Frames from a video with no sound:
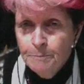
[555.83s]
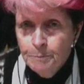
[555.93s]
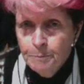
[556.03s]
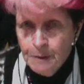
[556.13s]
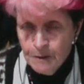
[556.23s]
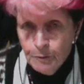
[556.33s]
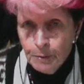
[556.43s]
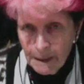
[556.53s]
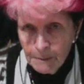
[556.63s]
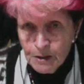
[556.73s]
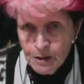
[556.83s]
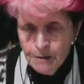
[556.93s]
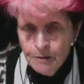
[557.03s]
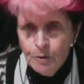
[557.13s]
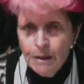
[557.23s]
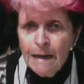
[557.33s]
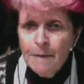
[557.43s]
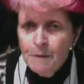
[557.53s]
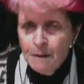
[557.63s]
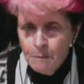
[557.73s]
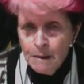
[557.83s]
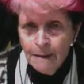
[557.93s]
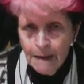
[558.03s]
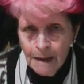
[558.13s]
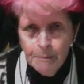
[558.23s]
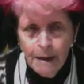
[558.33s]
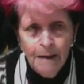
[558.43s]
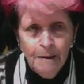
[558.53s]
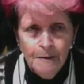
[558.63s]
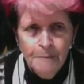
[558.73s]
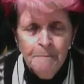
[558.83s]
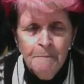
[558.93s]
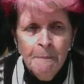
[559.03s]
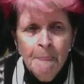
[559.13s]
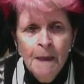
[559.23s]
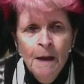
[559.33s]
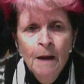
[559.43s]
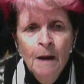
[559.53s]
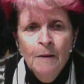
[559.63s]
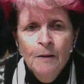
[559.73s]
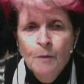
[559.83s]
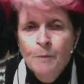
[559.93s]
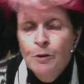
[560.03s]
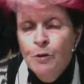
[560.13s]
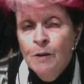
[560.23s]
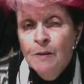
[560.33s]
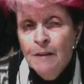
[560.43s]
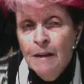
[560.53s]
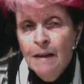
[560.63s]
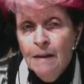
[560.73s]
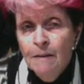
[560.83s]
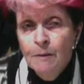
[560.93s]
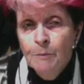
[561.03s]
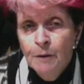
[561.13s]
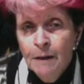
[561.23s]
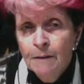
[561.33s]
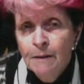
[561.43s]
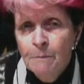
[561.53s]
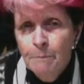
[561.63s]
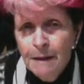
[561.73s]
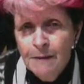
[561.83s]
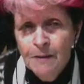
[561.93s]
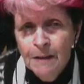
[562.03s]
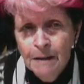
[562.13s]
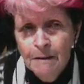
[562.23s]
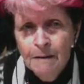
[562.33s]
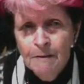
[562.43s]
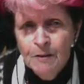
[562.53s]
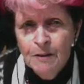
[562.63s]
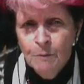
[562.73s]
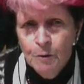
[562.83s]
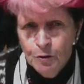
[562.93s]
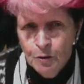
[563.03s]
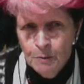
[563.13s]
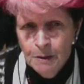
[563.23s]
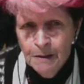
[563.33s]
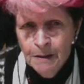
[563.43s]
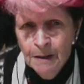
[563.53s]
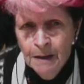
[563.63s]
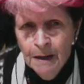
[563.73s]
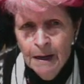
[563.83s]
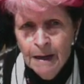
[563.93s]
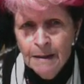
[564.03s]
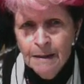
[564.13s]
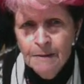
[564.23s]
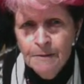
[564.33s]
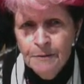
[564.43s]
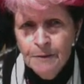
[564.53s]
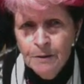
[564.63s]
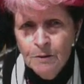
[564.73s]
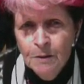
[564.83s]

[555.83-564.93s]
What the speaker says: bits of plant material, keeping them in that palette. The opportunities here, the bright green basing area is somewhat dominant and can feel